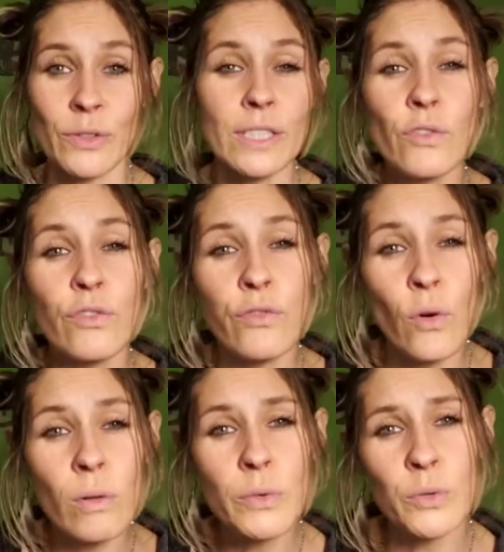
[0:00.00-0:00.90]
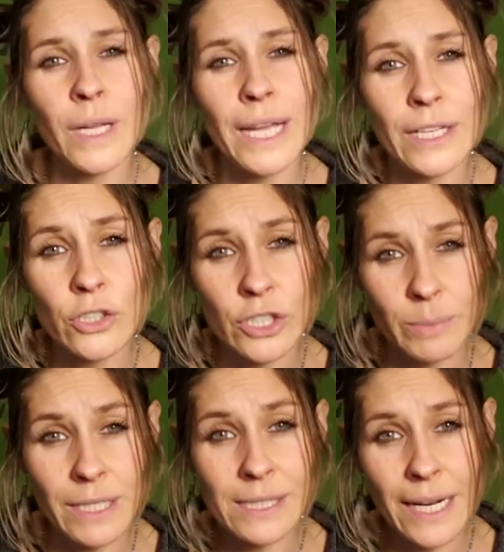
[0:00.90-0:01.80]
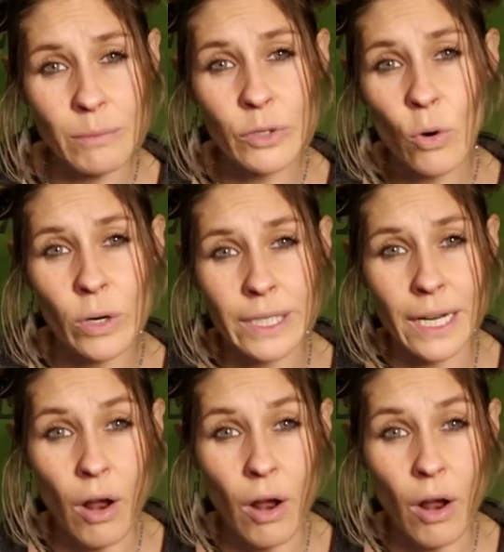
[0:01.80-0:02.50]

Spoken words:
this full moon energy, because I am recording it